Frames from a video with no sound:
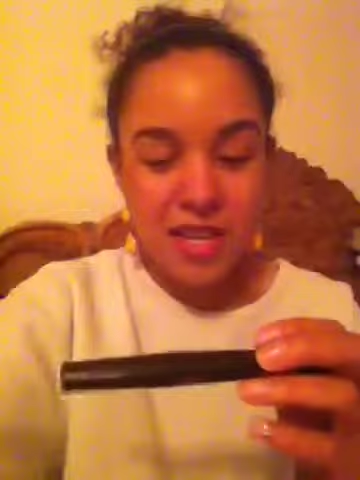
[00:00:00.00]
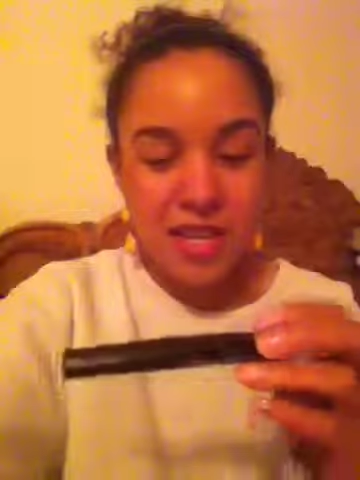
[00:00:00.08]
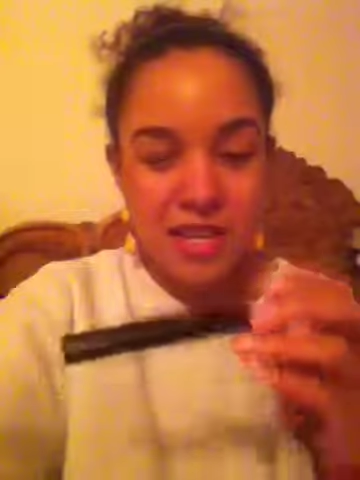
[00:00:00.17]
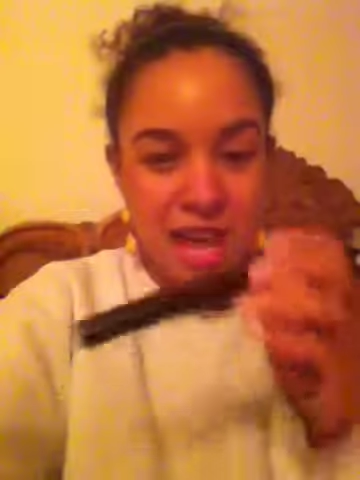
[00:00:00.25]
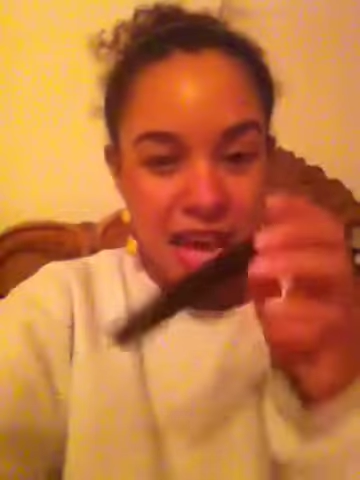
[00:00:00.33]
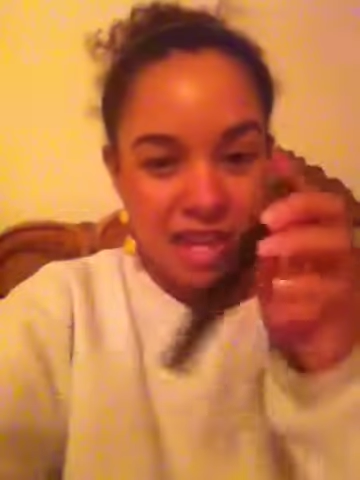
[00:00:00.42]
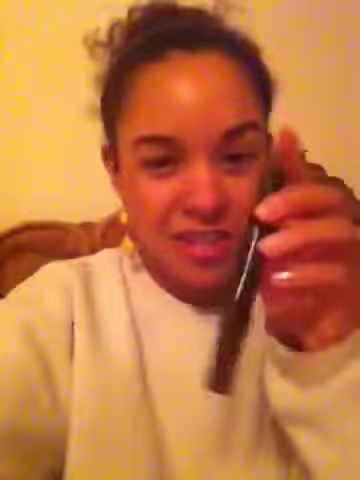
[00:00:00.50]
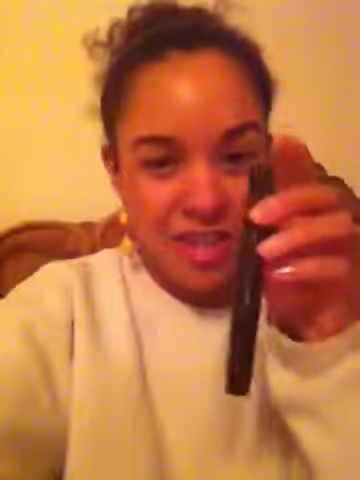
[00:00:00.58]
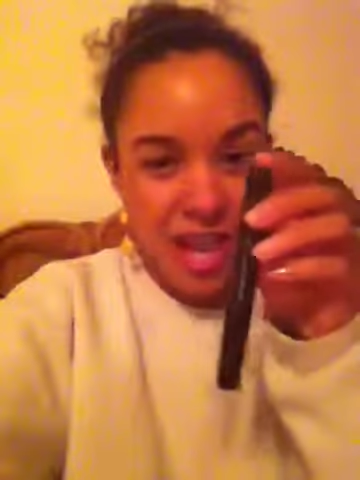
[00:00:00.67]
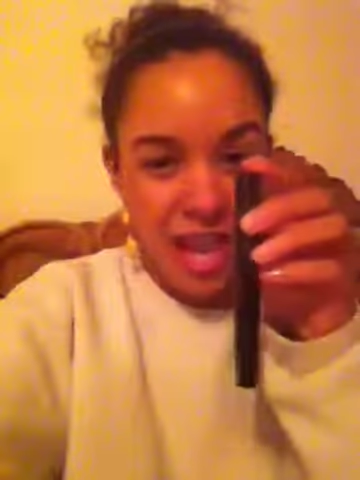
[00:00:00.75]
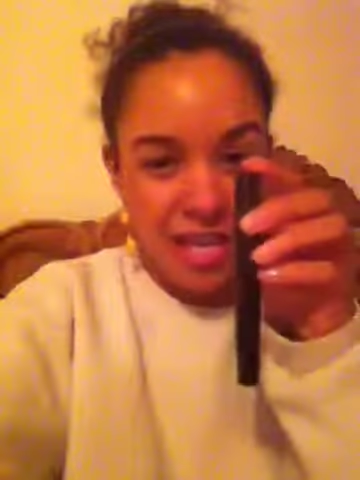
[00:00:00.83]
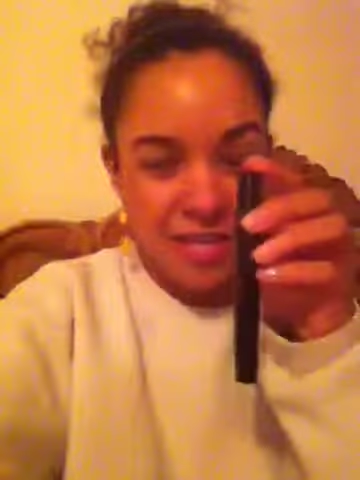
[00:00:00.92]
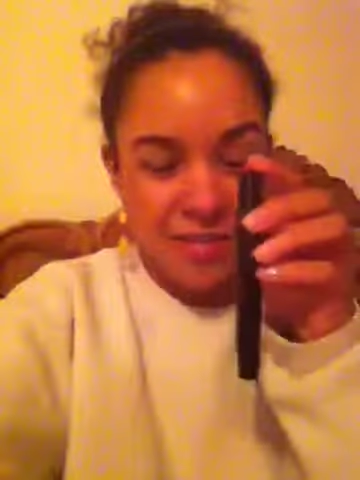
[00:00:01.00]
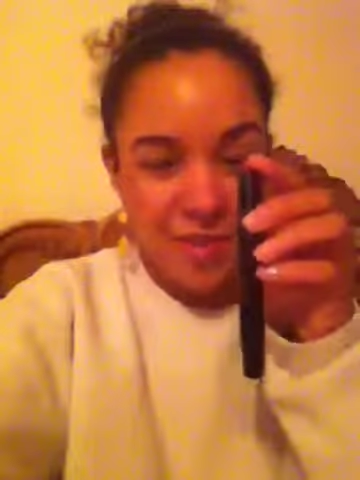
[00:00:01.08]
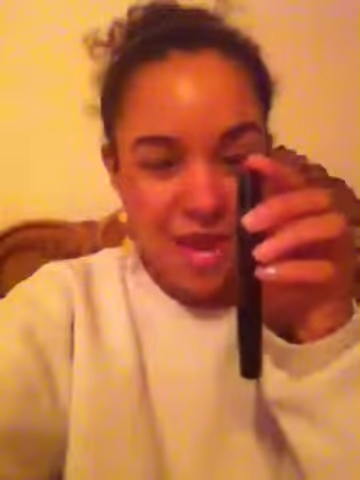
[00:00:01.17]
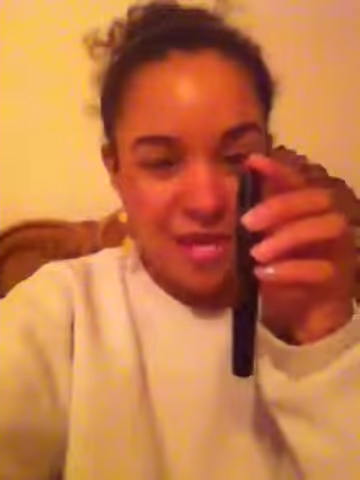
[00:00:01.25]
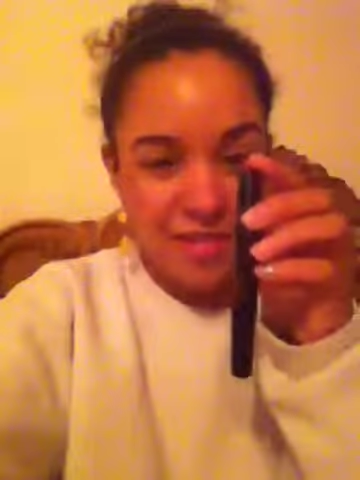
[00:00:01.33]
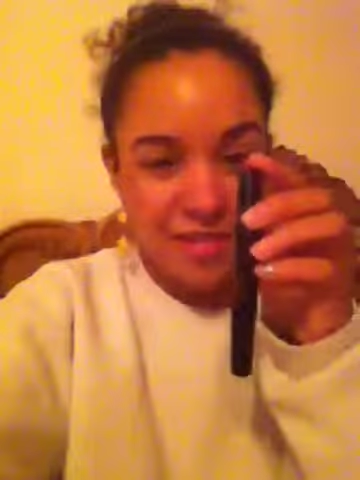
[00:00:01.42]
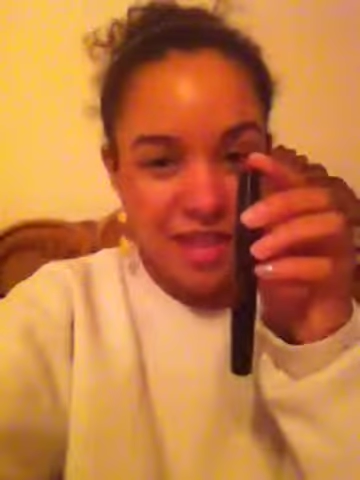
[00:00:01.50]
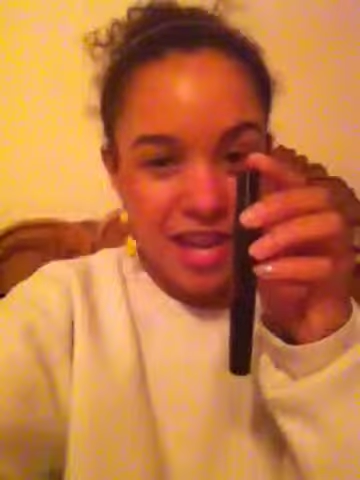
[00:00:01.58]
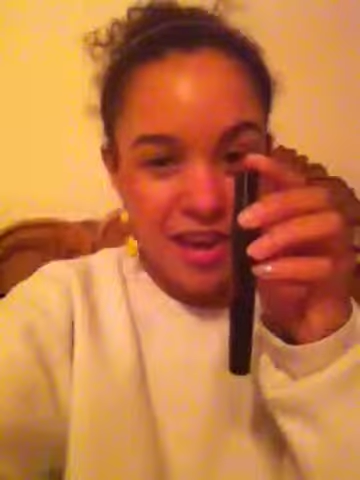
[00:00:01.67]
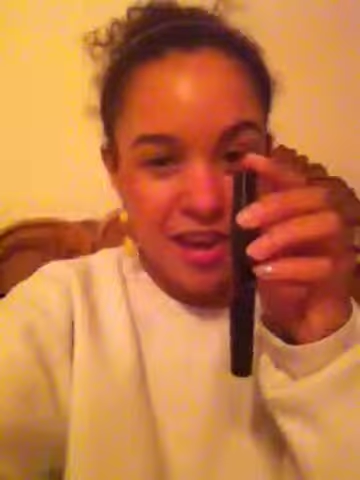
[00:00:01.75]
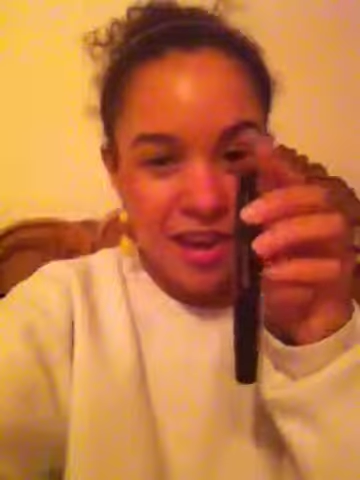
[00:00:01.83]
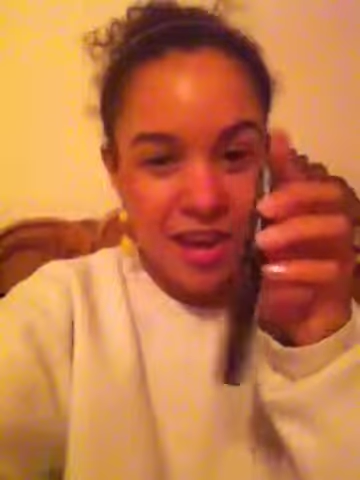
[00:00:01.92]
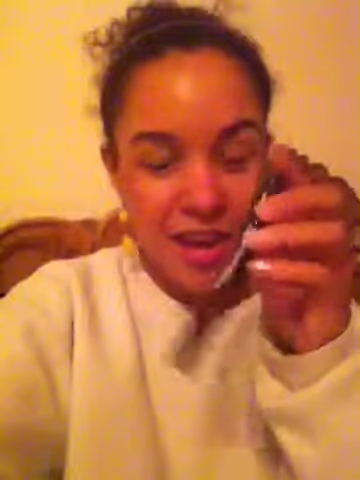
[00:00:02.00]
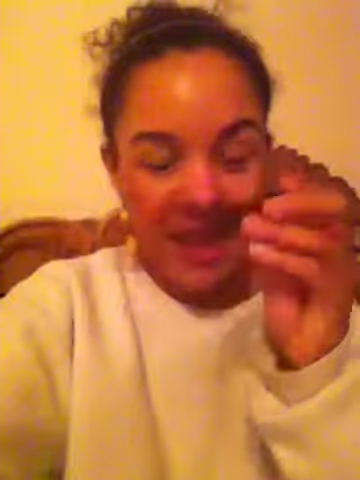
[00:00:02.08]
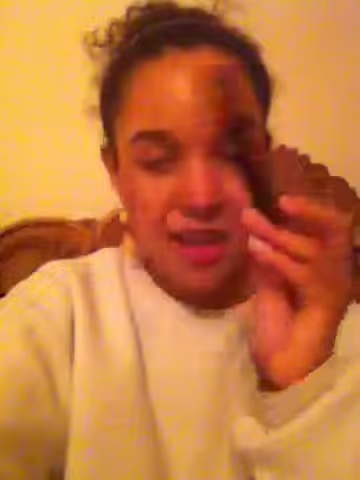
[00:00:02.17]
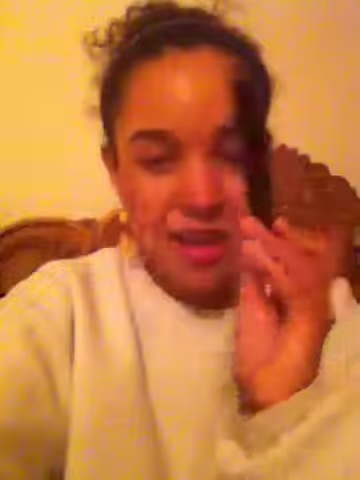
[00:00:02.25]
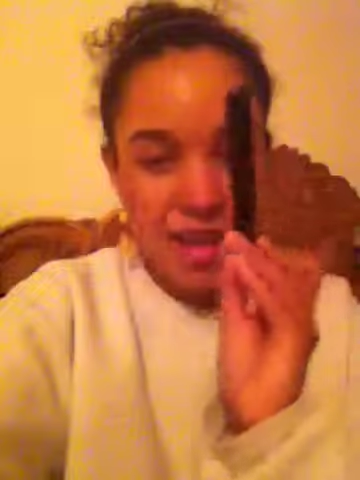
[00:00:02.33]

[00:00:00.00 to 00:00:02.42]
Lash Act mascara.